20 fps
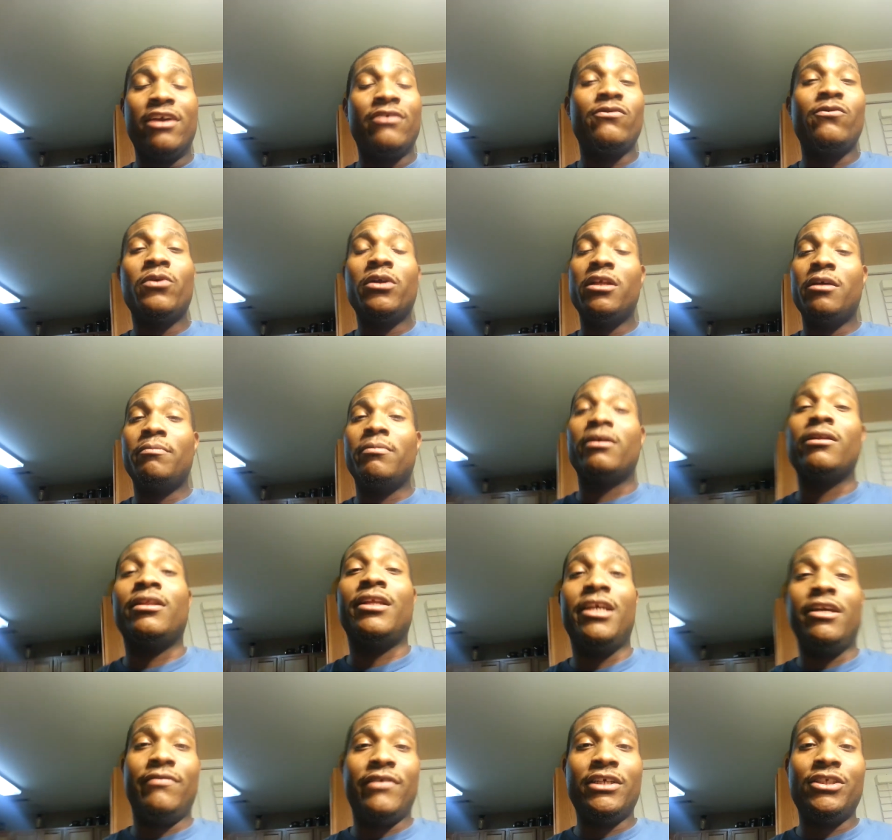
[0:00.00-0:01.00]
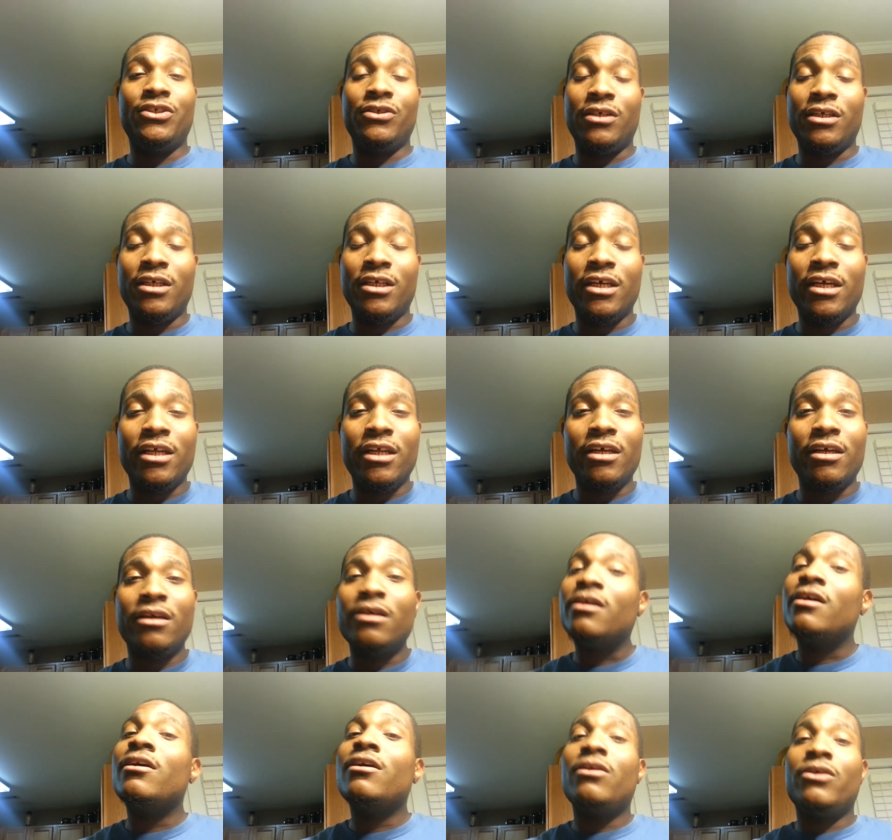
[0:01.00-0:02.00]
If you really believe that you can get it,
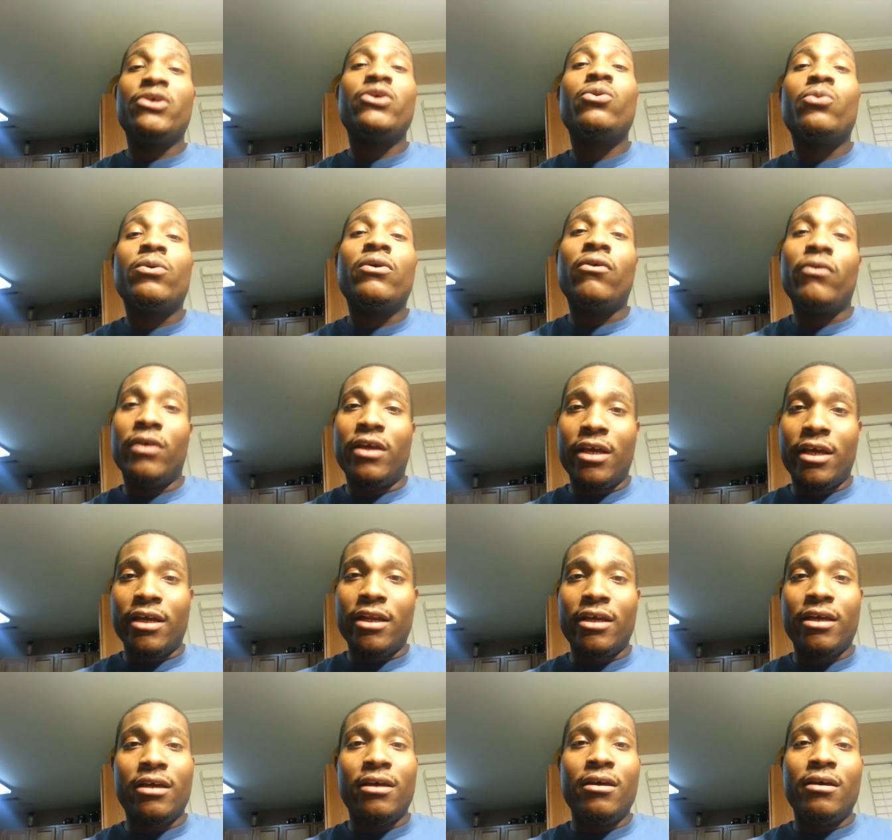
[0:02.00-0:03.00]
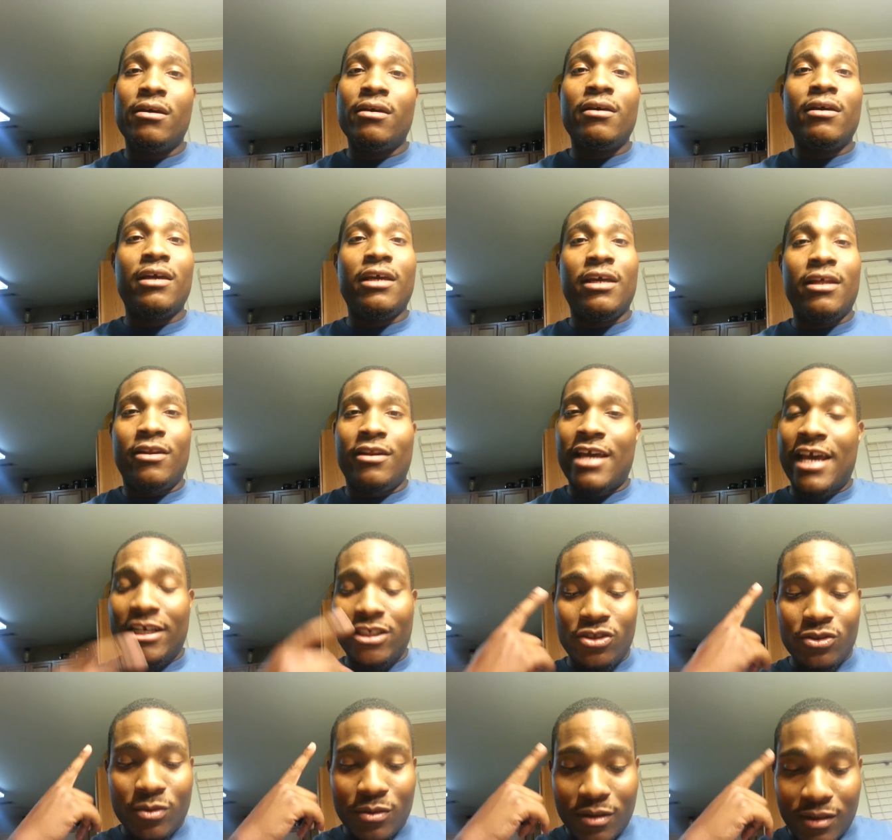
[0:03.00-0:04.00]
you will get it. And as
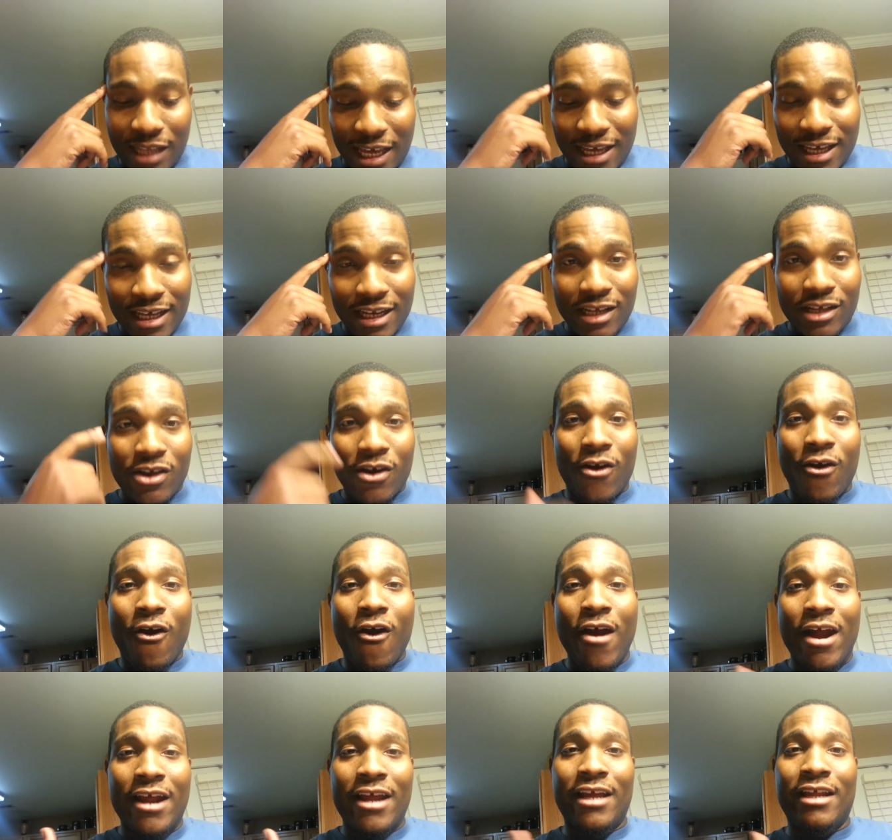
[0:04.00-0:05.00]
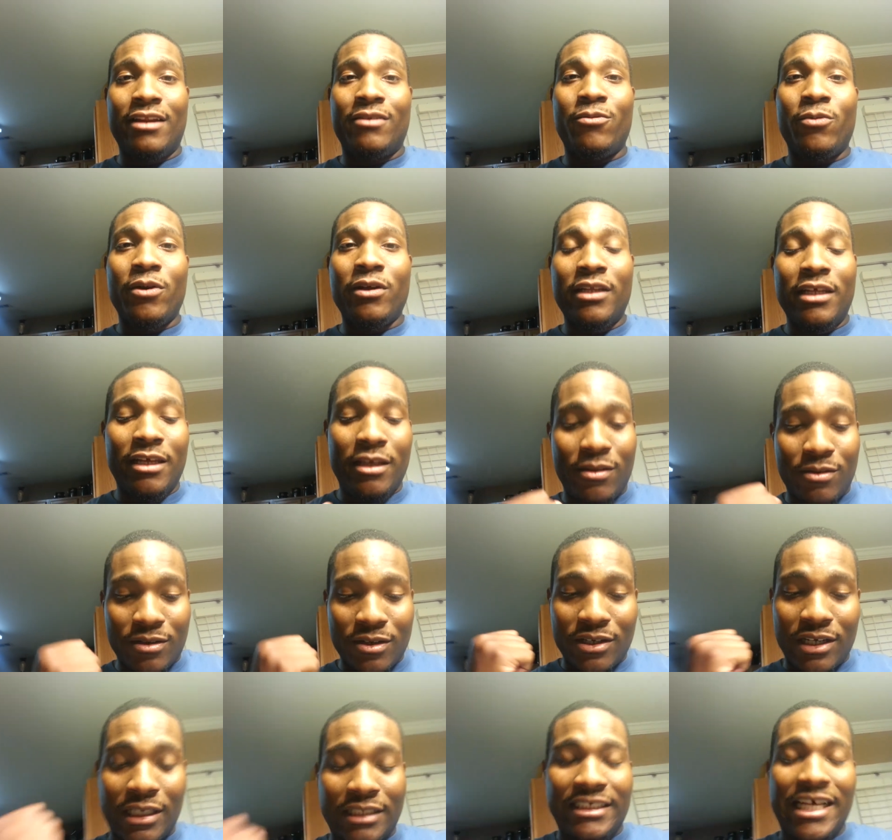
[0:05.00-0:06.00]
you think it in your heart and really
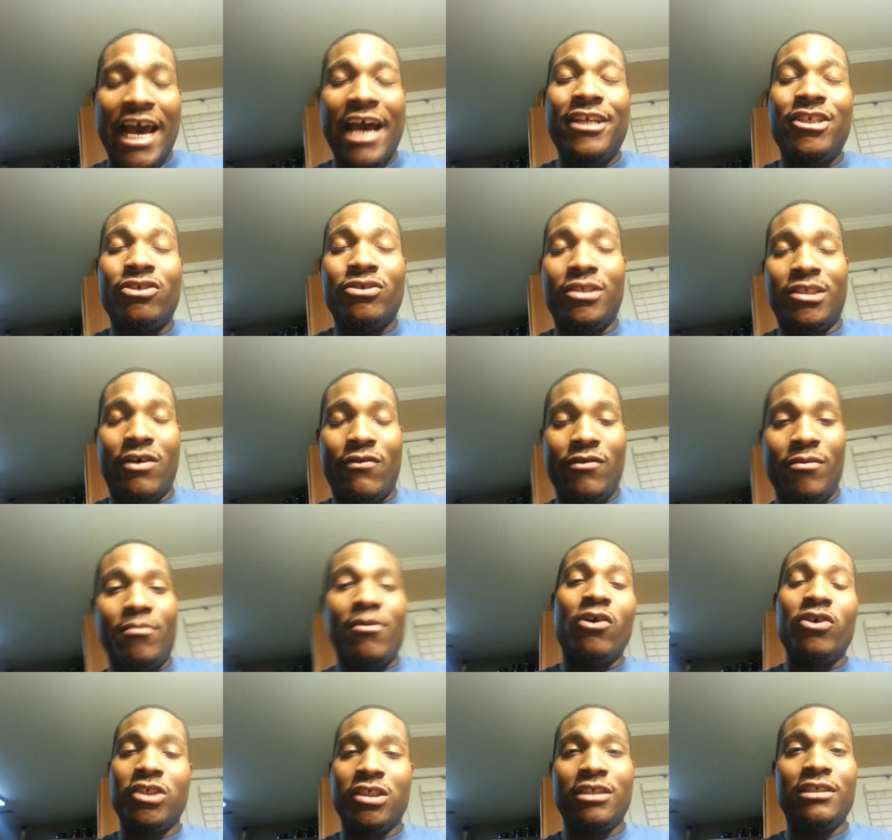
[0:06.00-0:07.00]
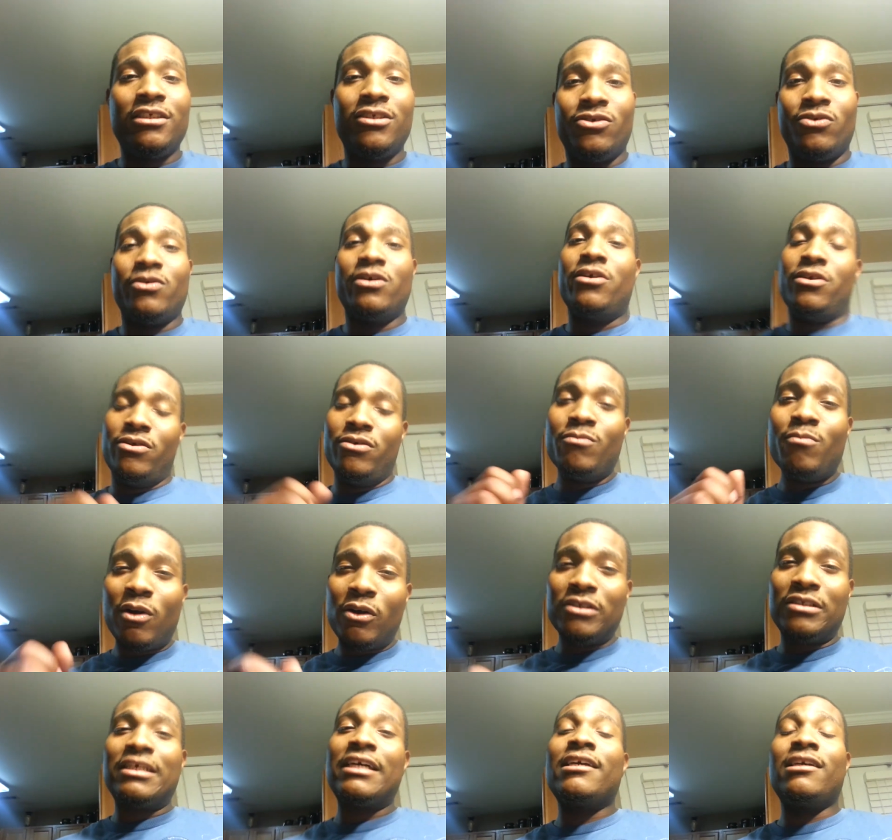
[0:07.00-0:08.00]
attach yourself emotionally to it, you're
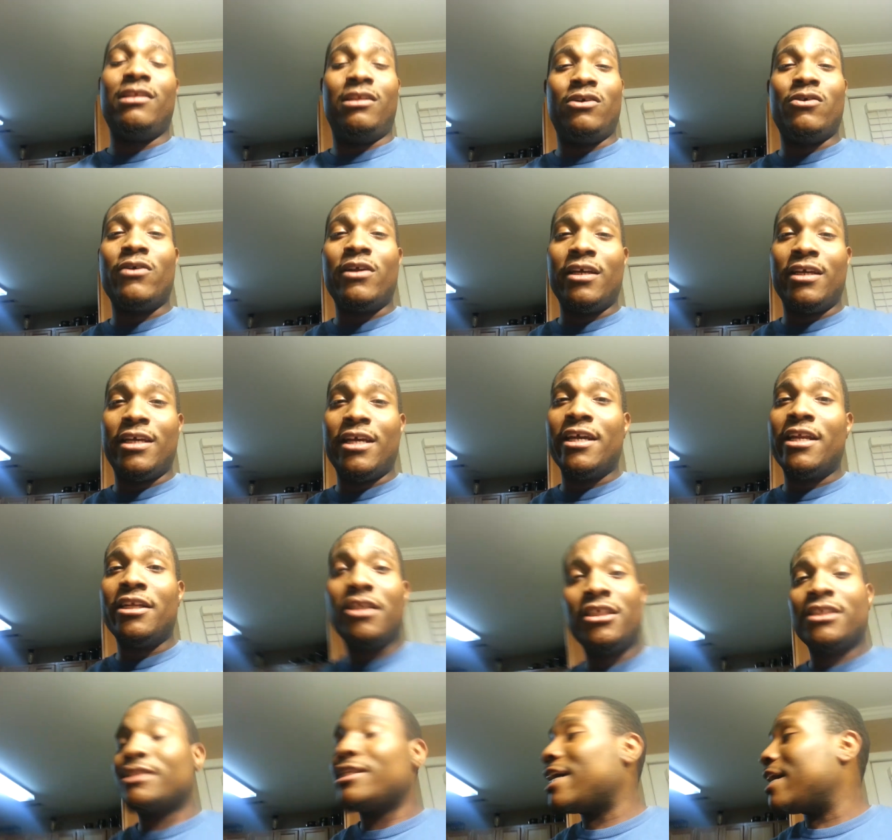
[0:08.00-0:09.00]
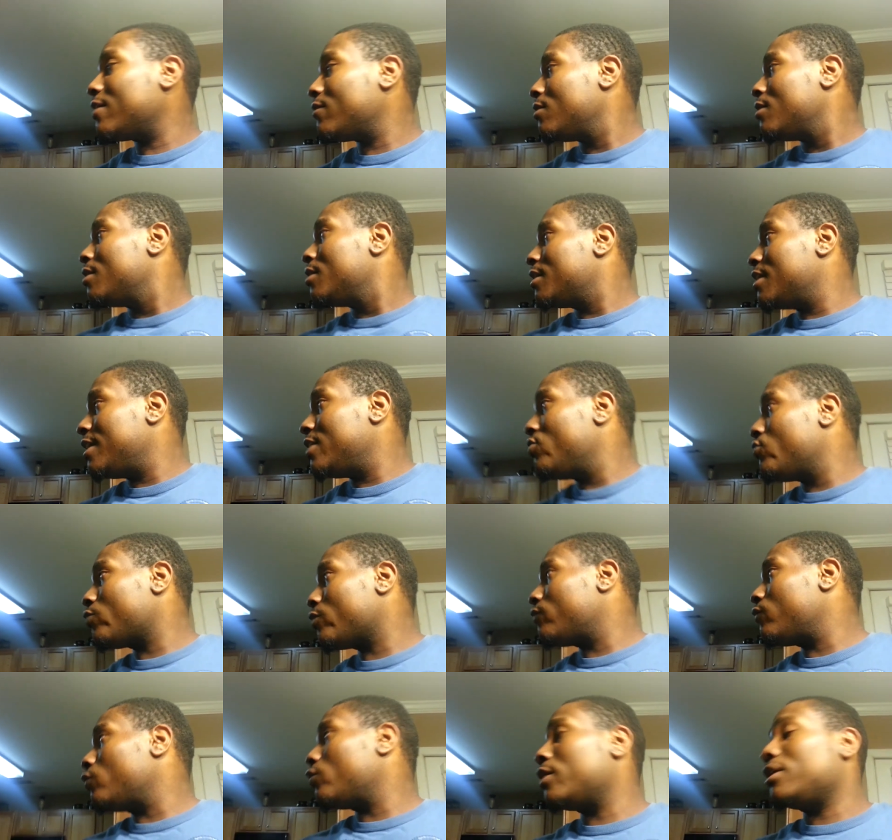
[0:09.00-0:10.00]
most likely going to get it. Just like Kendra,
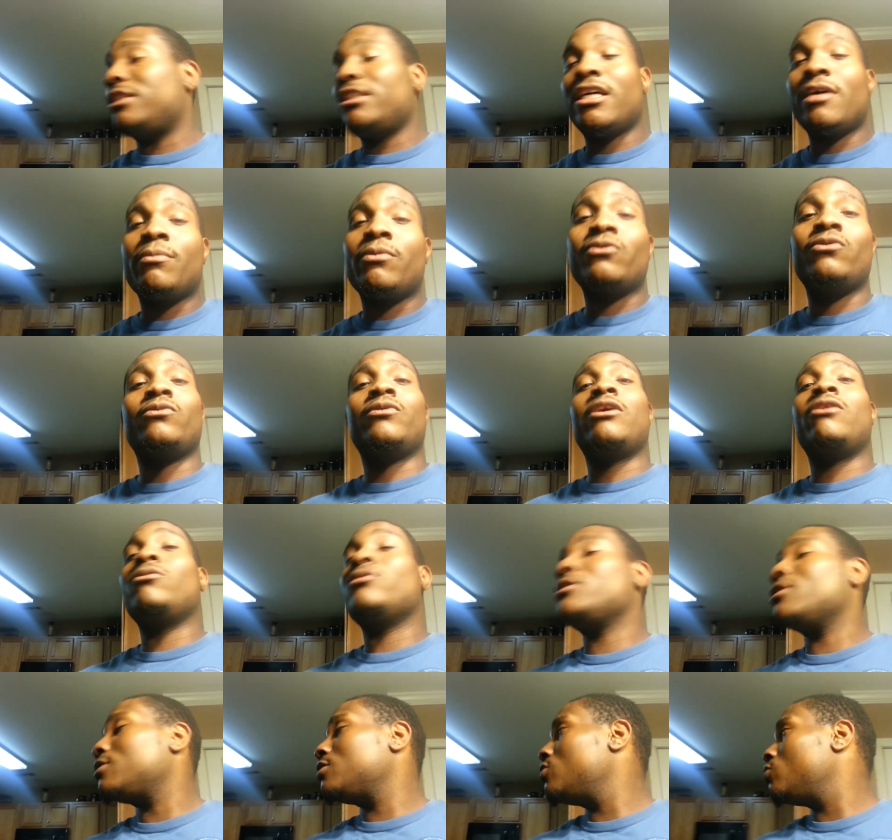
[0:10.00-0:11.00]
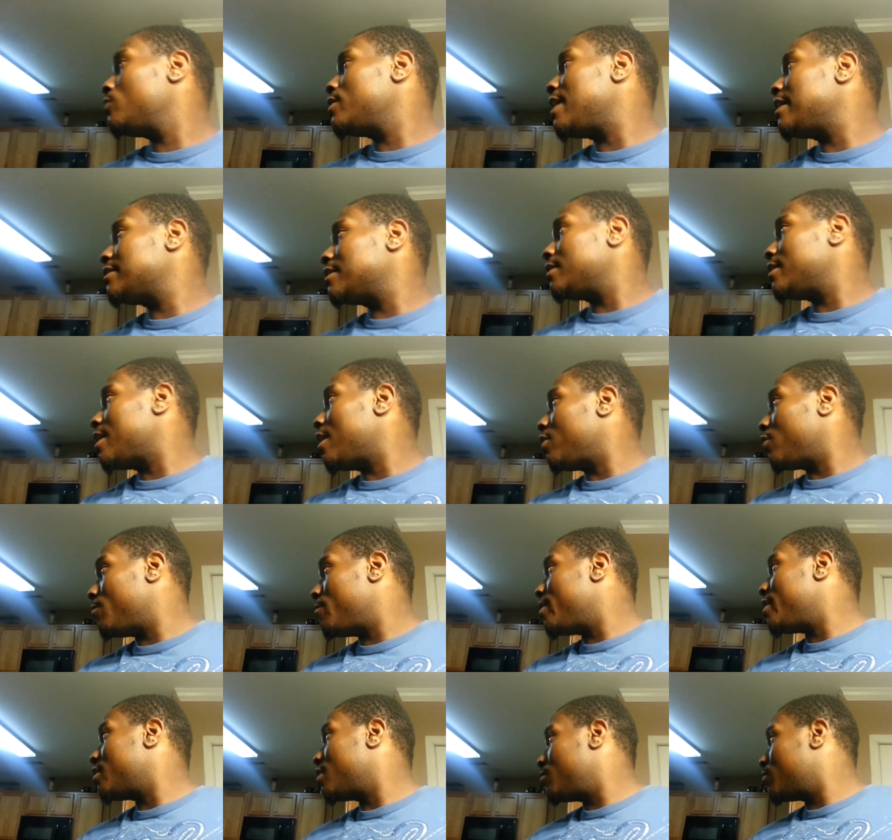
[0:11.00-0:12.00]
for example, those was a $2,000
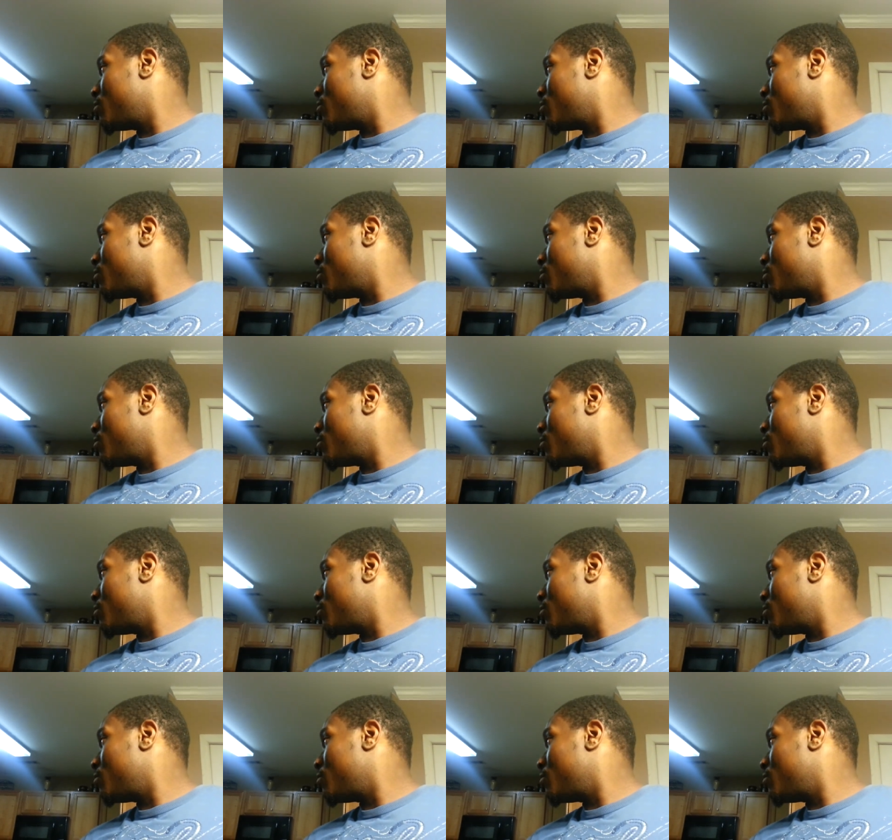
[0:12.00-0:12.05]
makeup.